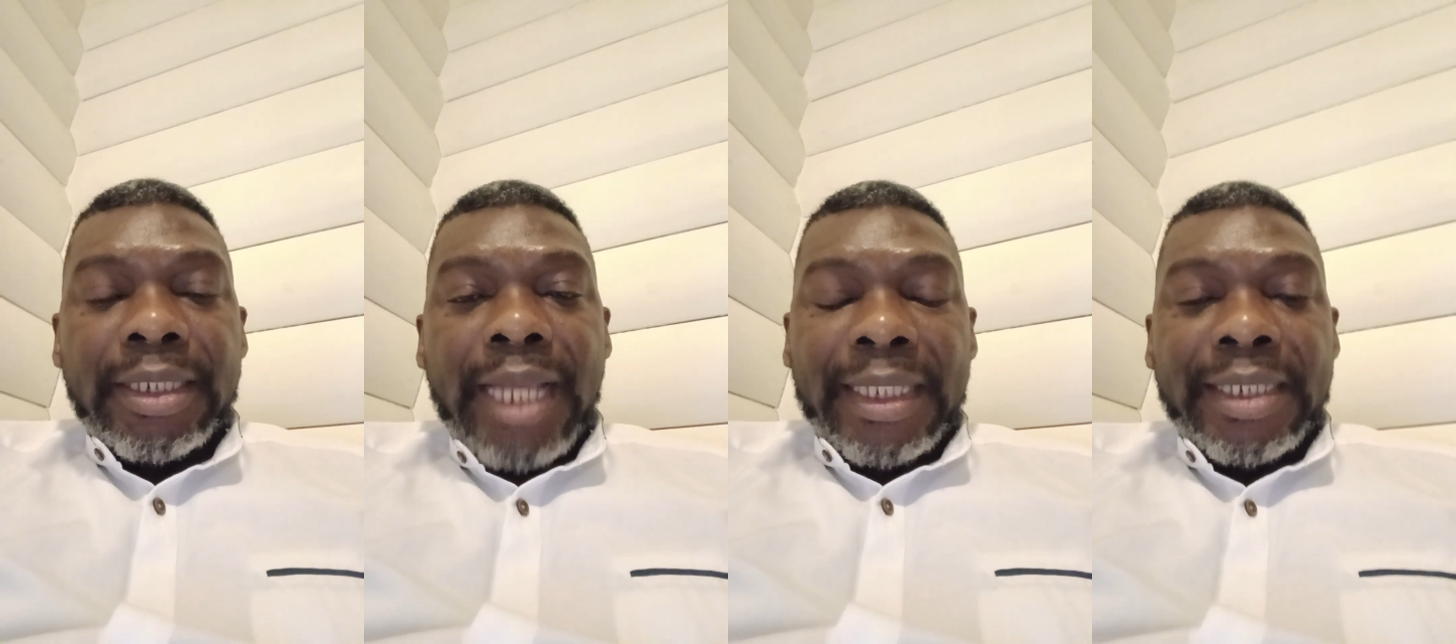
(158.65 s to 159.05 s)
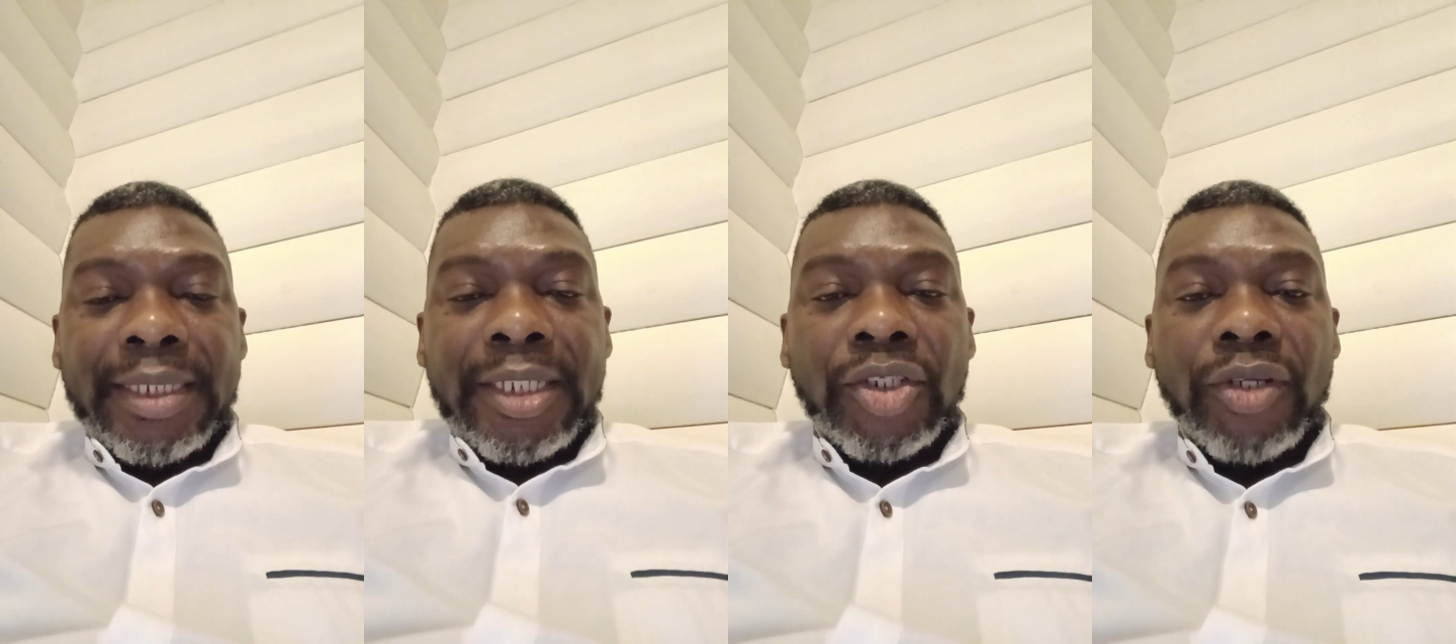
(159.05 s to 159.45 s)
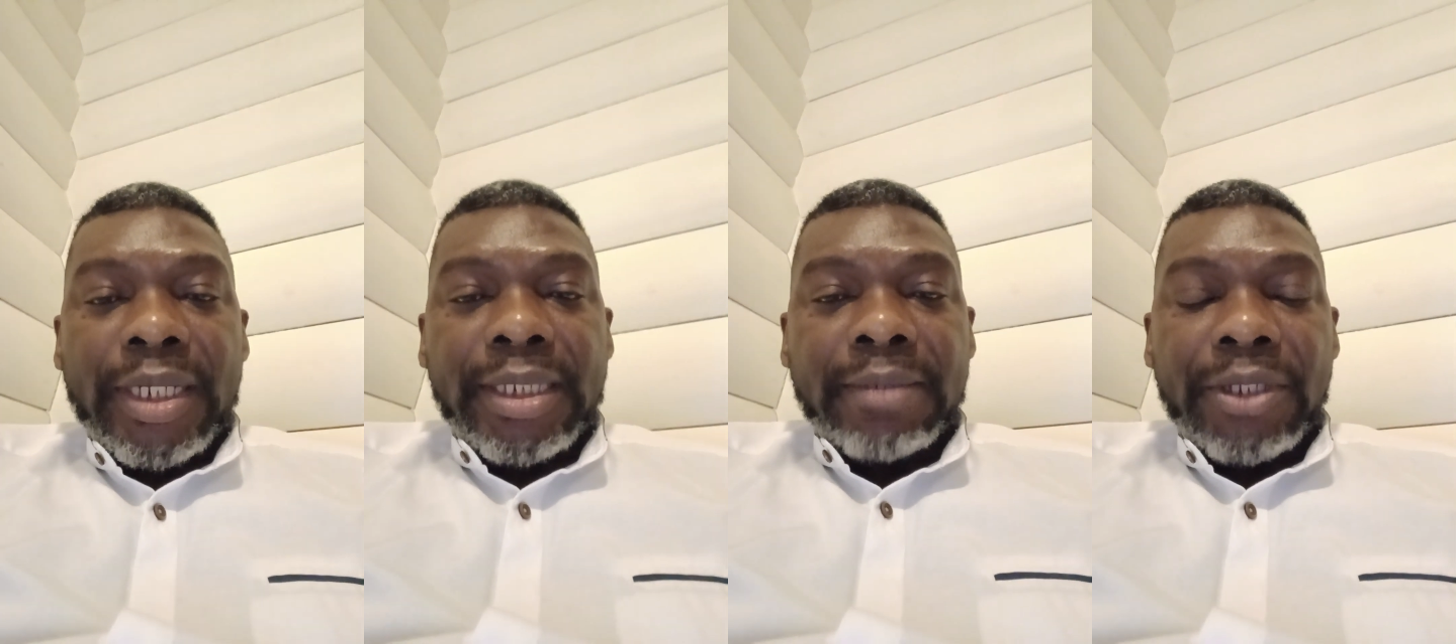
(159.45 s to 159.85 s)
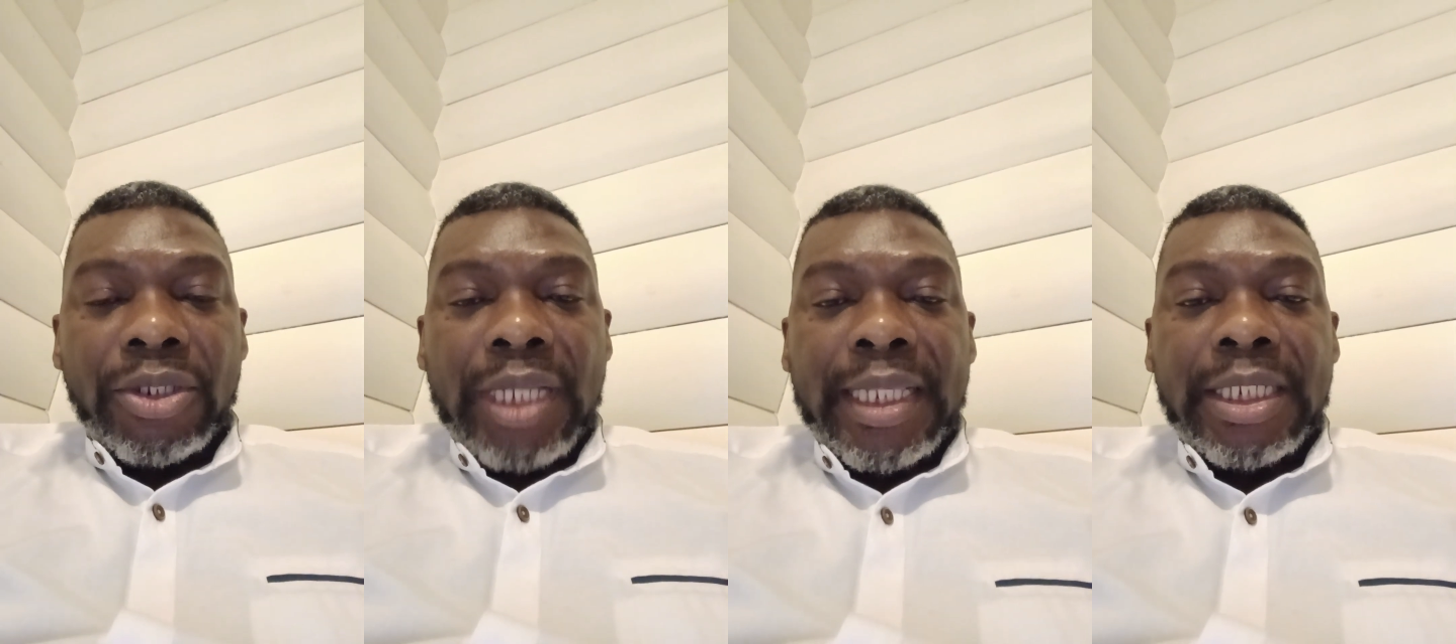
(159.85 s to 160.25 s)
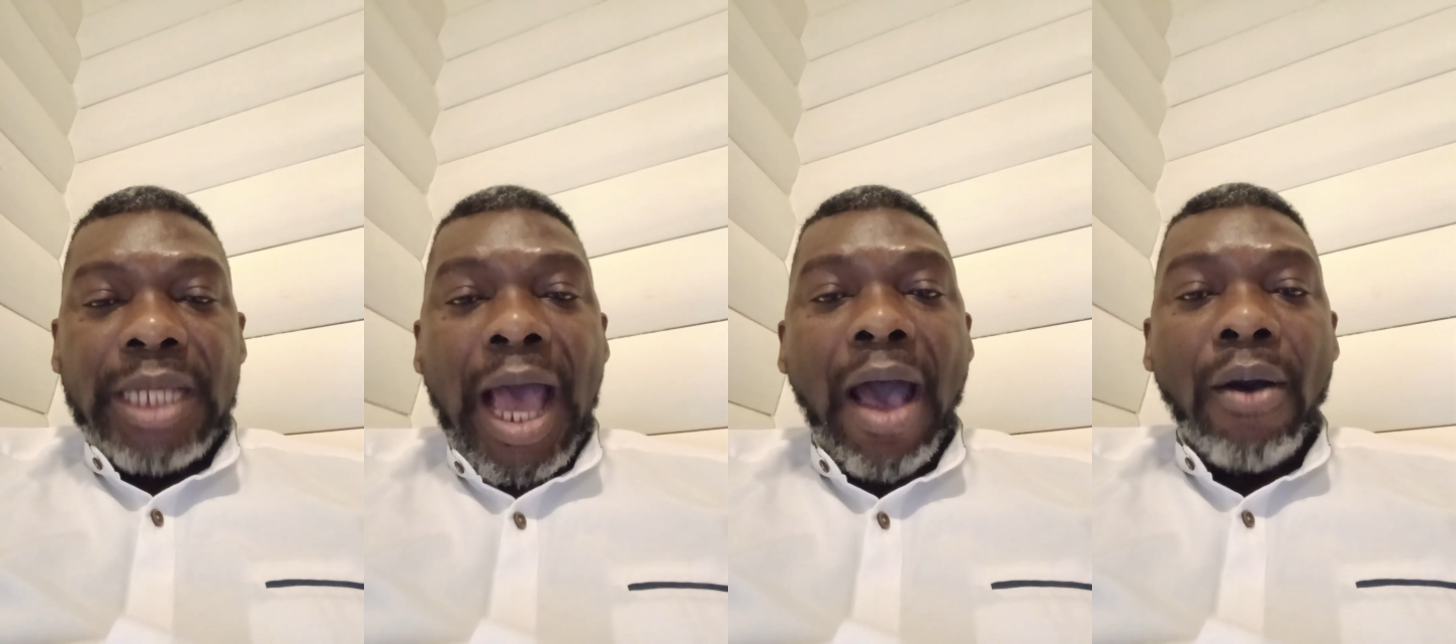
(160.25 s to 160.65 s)
That is interesting because that is
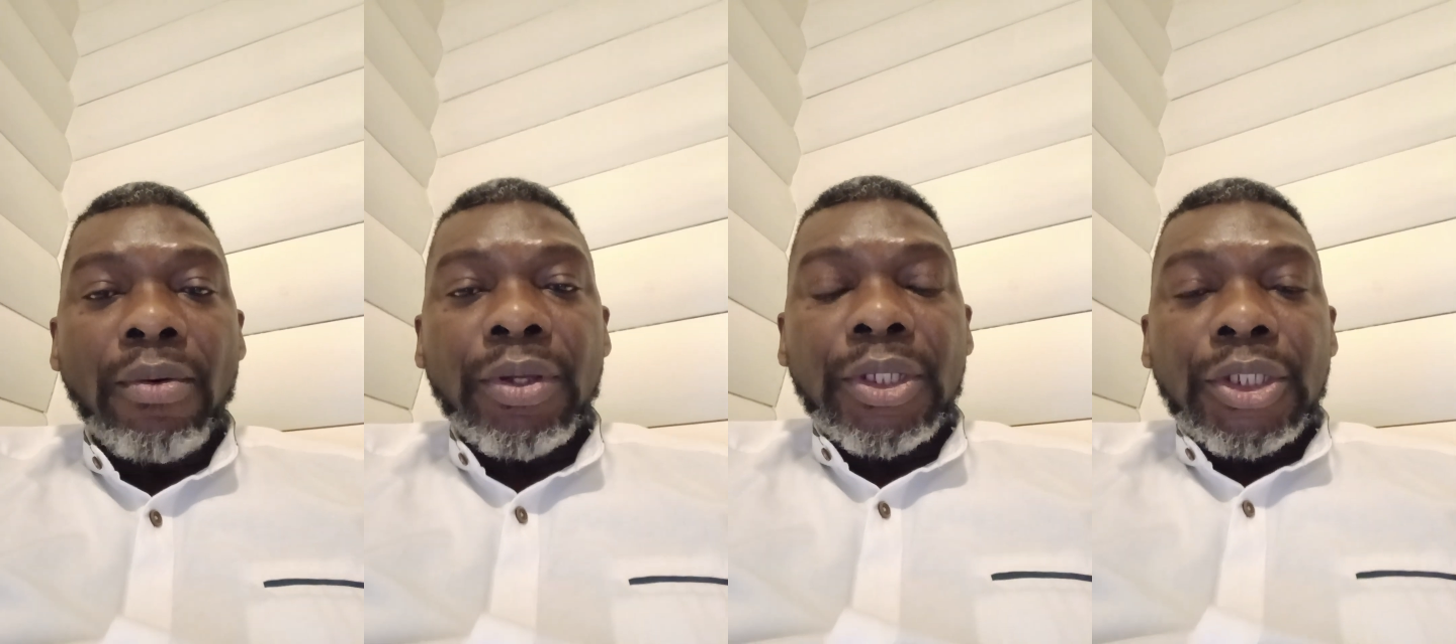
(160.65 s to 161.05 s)
how